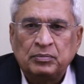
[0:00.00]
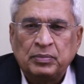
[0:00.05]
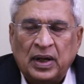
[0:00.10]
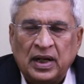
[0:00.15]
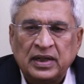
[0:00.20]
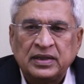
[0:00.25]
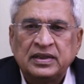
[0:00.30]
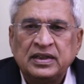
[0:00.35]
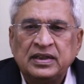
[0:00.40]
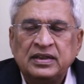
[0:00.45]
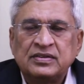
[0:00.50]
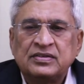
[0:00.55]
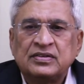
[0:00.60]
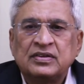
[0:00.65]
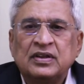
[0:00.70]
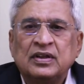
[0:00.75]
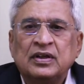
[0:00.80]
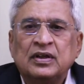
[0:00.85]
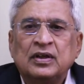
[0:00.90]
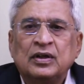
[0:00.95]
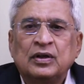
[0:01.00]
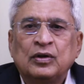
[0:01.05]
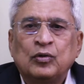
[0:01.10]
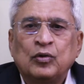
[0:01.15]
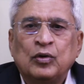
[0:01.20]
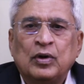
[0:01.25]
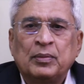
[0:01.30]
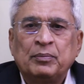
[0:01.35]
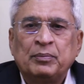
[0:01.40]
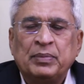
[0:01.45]
parties
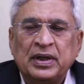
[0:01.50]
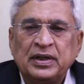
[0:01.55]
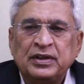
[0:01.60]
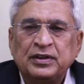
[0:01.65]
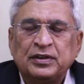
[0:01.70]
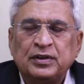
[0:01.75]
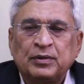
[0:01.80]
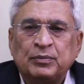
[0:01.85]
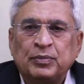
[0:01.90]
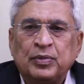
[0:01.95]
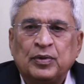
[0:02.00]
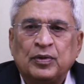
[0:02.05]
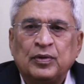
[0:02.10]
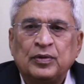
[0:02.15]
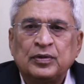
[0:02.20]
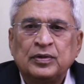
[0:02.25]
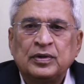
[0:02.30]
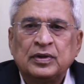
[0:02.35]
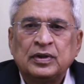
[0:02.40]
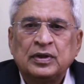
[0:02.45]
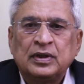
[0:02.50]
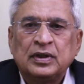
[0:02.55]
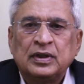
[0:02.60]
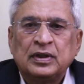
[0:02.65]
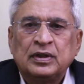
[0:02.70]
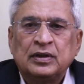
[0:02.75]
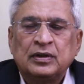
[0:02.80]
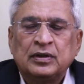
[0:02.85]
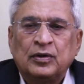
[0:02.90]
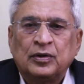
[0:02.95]
who are bent upon
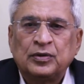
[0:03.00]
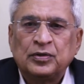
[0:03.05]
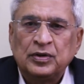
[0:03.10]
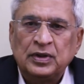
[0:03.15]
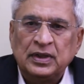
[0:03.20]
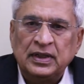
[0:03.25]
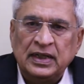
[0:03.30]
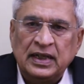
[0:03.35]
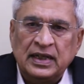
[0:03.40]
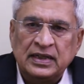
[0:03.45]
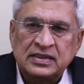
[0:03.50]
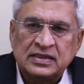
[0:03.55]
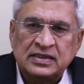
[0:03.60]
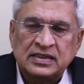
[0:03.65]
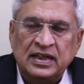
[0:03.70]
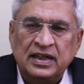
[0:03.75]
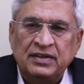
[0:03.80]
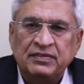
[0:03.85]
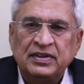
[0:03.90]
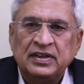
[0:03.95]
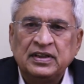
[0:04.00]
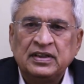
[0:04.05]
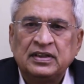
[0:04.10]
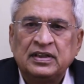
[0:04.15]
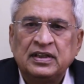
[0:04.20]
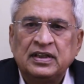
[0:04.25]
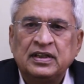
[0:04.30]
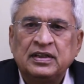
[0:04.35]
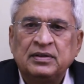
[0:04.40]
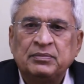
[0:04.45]
not only enslaving
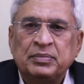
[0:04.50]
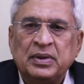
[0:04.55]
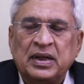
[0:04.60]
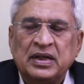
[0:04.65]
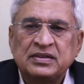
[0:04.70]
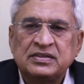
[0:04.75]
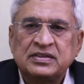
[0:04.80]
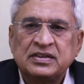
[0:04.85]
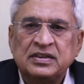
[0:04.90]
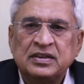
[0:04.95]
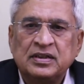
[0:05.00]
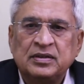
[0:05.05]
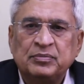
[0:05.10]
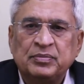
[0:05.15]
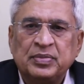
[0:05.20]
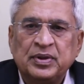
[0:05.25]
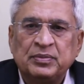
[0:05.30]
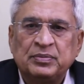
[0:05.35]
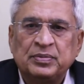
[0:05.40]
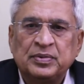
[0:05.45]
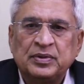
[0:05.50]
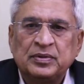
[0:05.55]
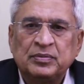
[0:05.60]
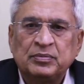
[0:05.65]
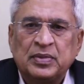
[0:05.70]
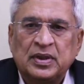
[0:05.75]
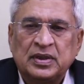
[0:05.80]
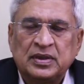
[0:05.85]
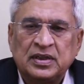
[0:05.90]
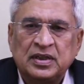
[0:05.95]
the Palestinian people,
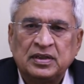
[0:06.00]
but